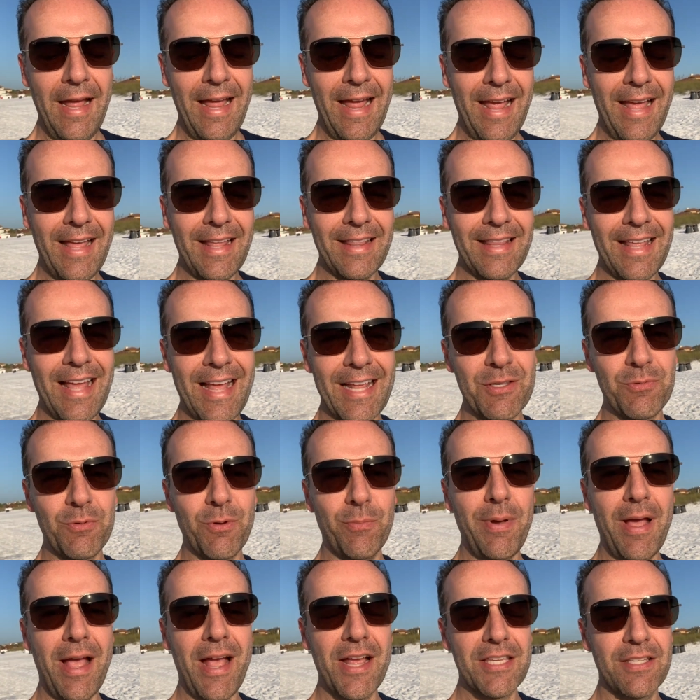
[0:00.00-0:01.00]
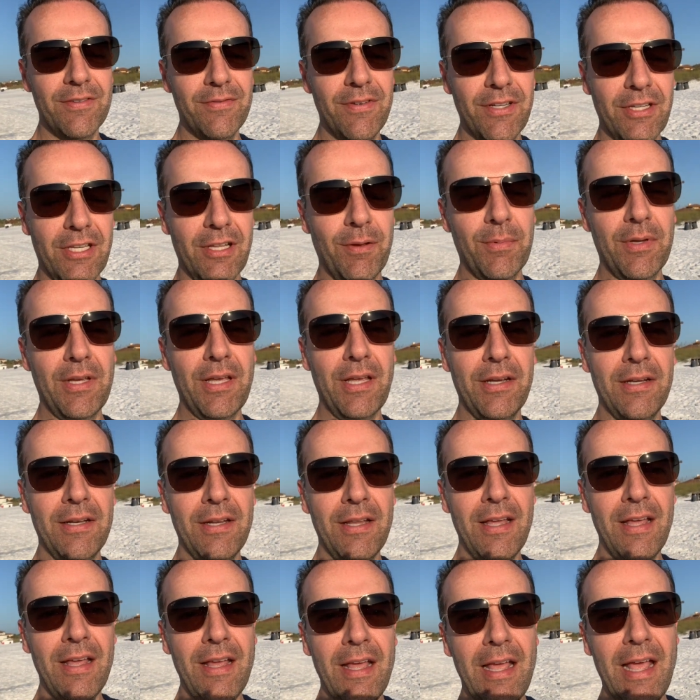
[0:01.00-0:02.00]
And that's what passive income can
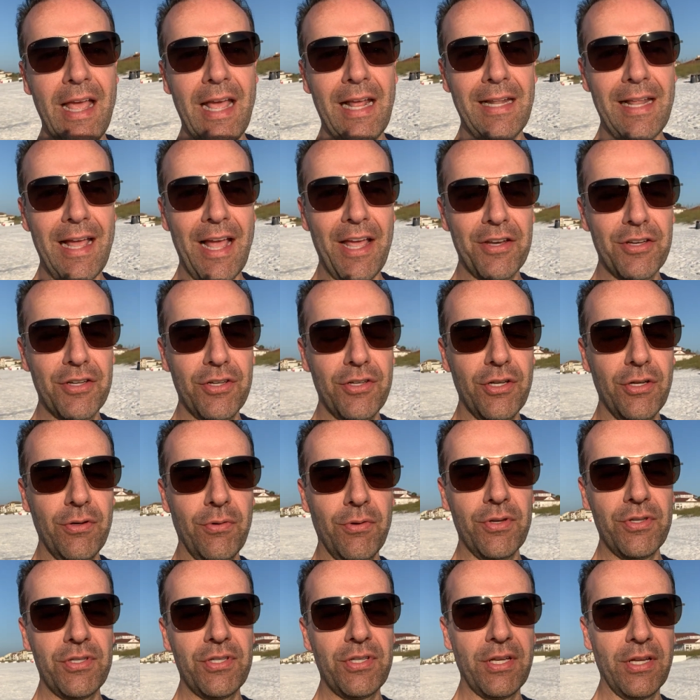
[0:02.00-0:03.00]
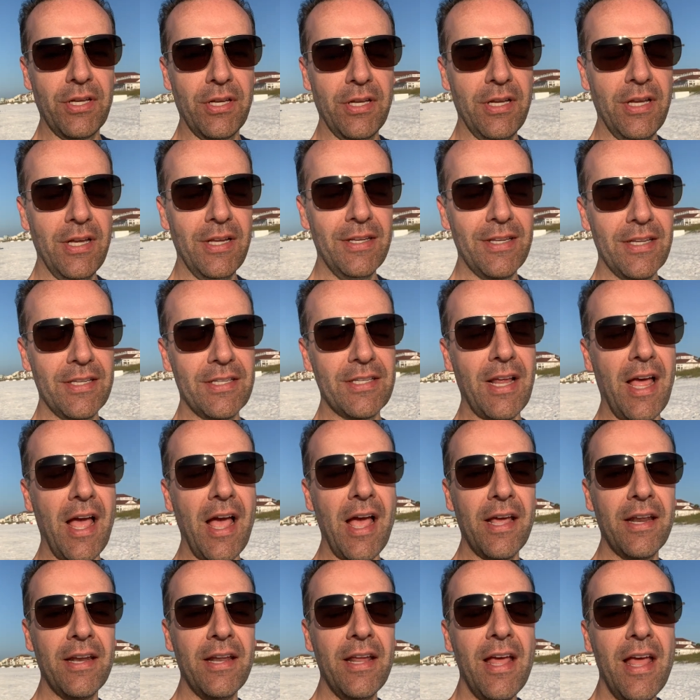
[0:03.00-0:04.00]
allow you to do is to
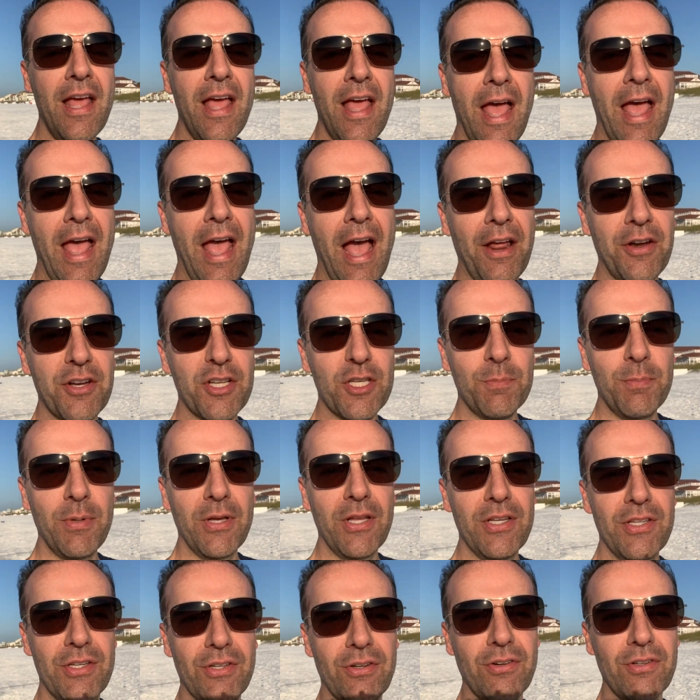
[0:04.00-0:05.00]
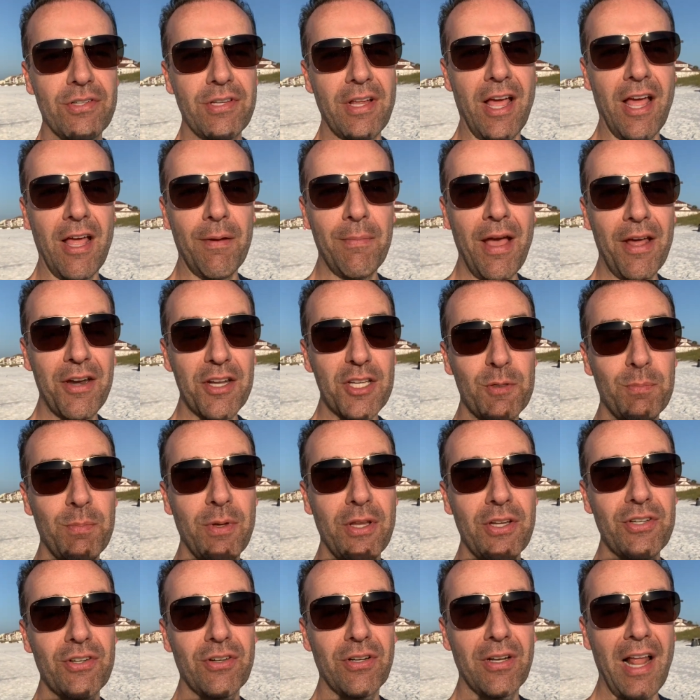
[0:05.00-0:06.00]
decide how to spend your time, how to
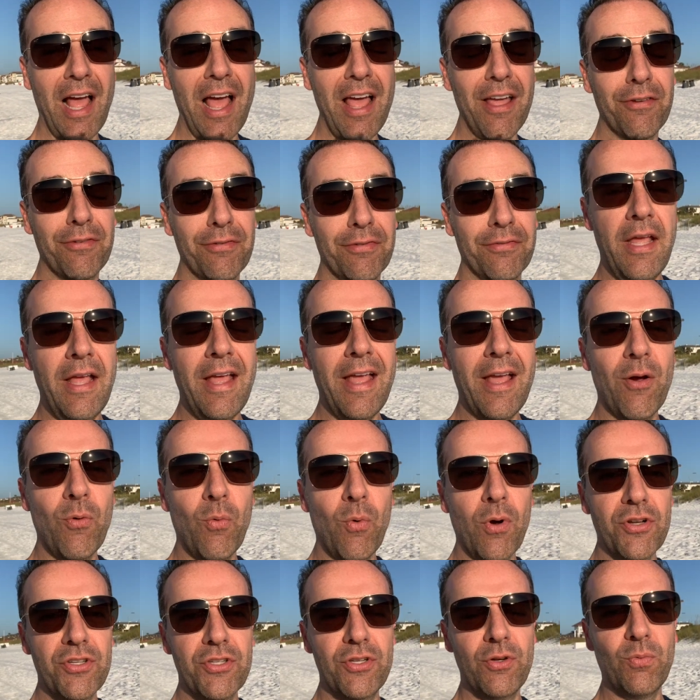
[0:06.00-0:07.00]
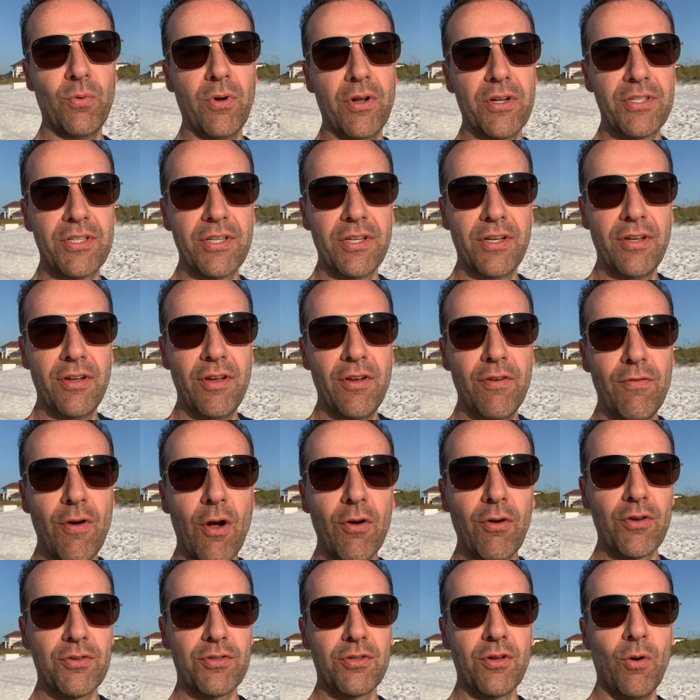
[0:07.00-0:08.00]
spend your life, and what you want to
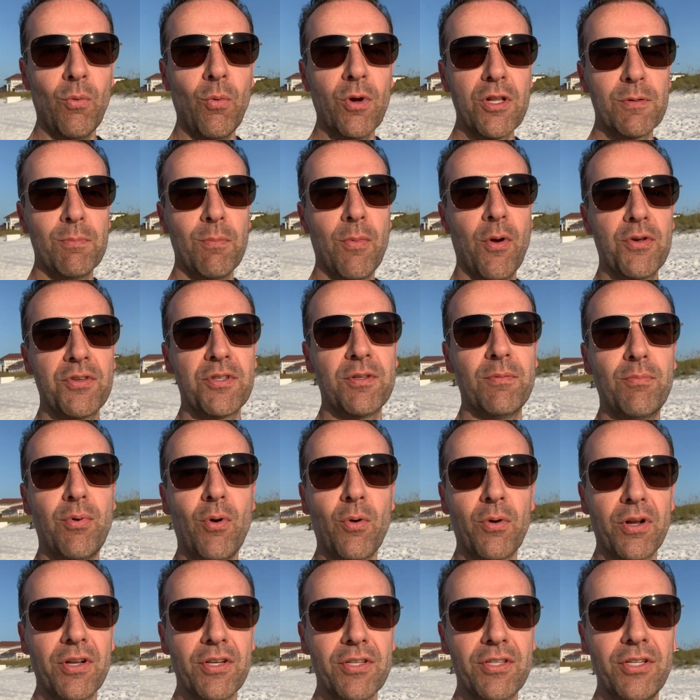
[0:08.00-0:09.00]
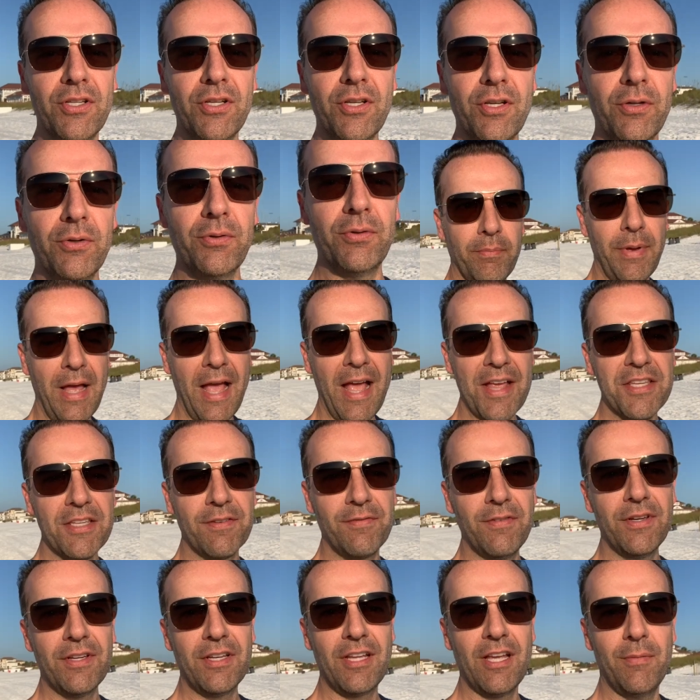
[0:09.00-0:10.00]
focus on, what's most important to you.
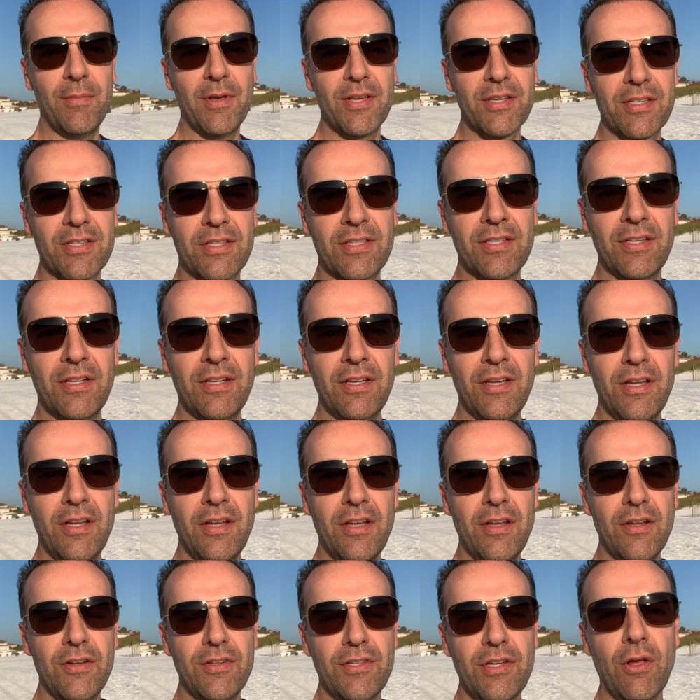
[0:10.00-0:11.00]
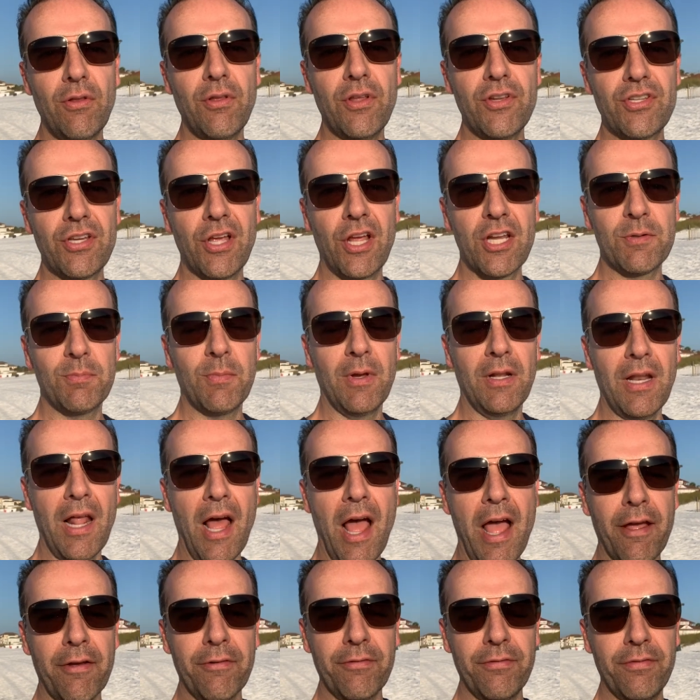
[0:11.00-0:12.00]
Passive income has totally changed my
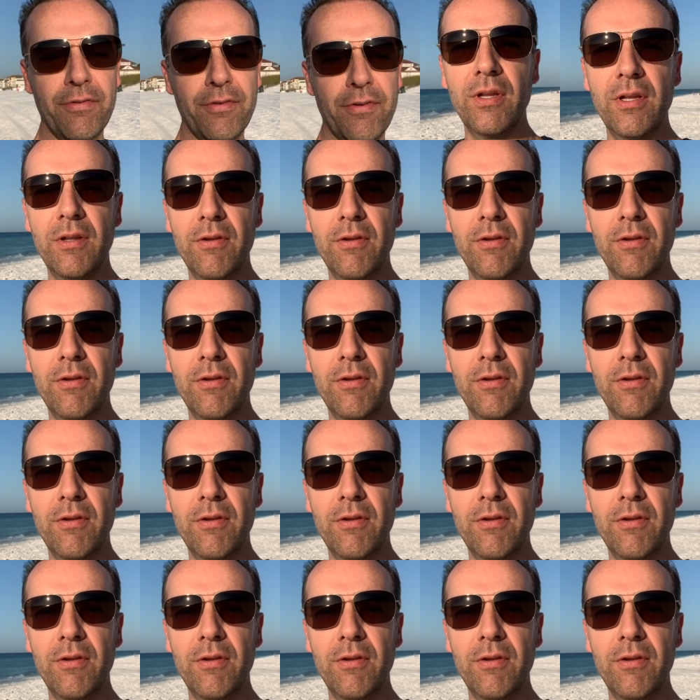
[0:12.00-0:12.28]
life.